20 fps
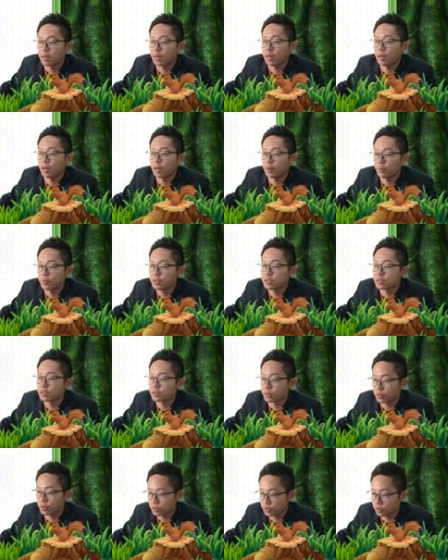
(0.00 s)
which is
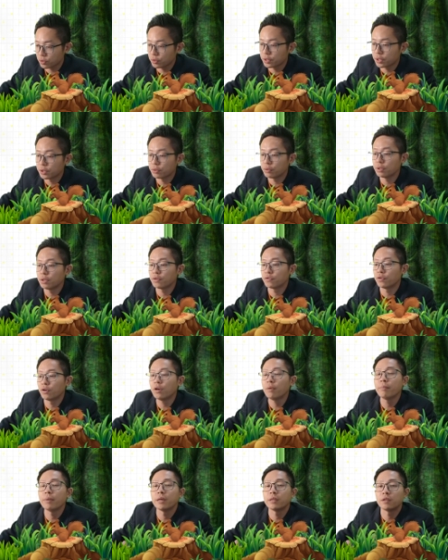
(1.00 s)
also the unit
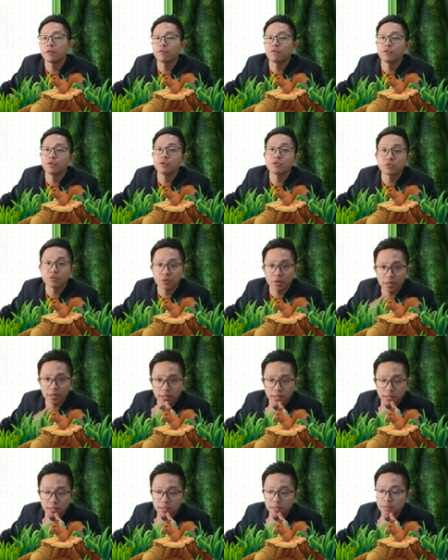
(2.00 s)
for magnetic field
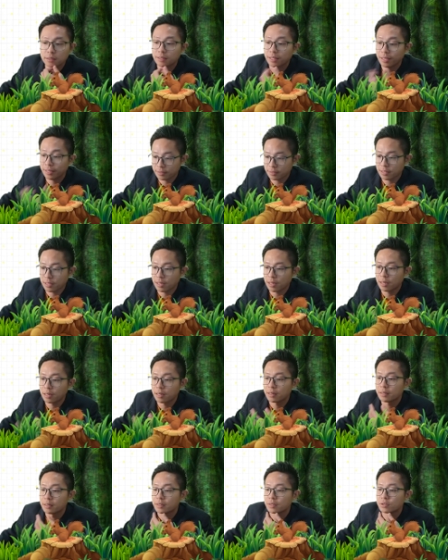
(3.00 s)
strength,
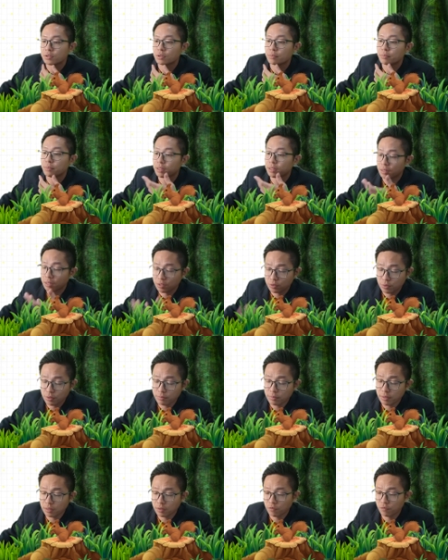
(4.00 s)
Tesla. So that's why
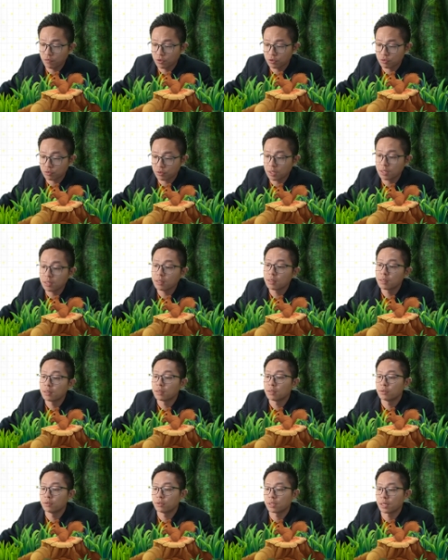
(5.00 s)
magnetic field strength,
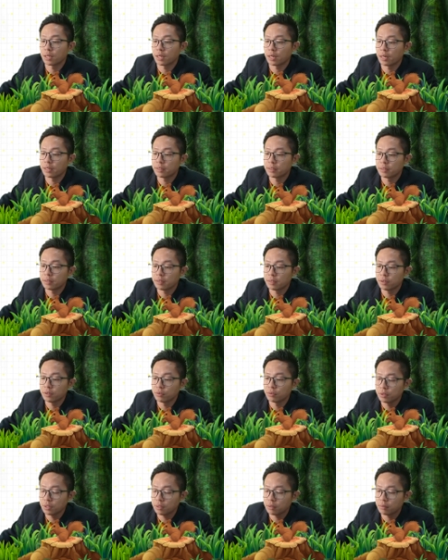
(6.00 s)
you can either
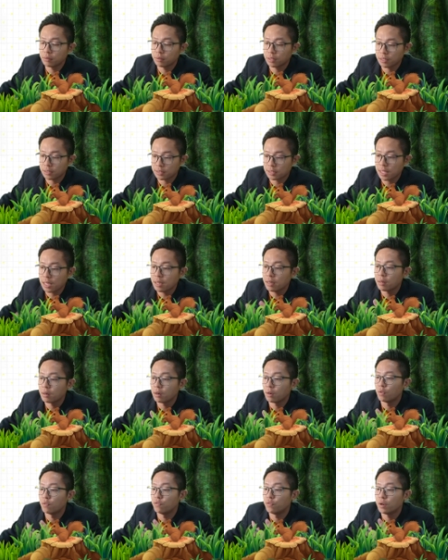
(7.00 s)
unit Tesla
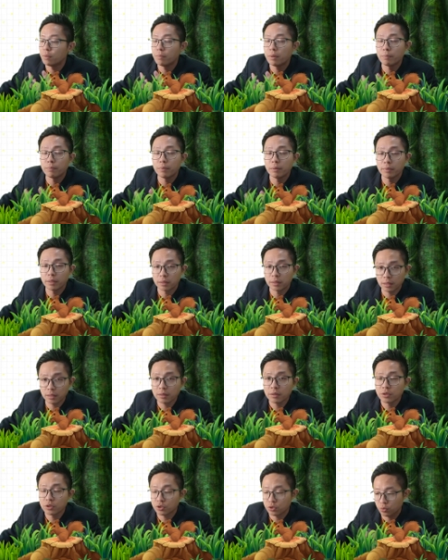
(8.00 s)
or Weber per meter
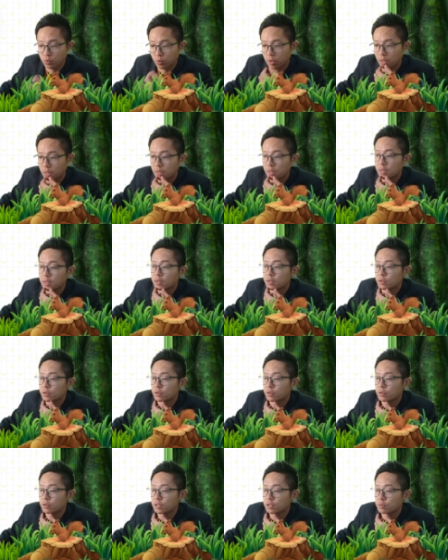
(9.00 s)
square.
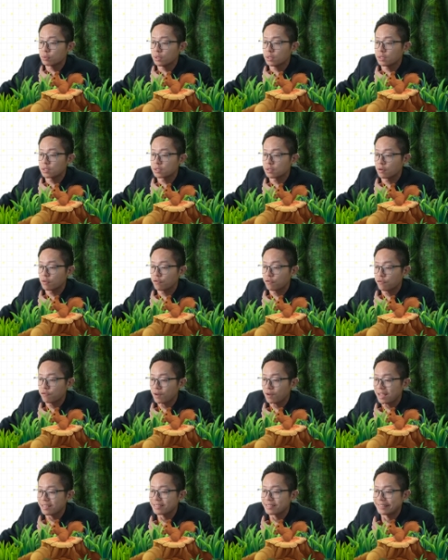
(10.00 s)
So this one is a
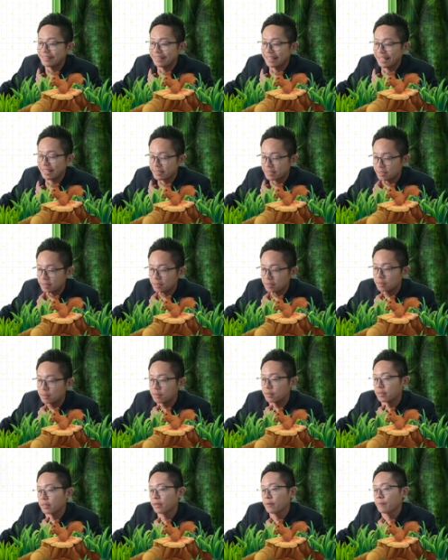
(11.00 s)
flux
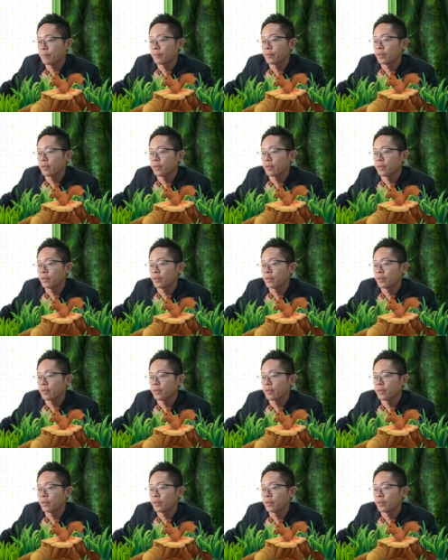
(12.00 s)
density, yeah?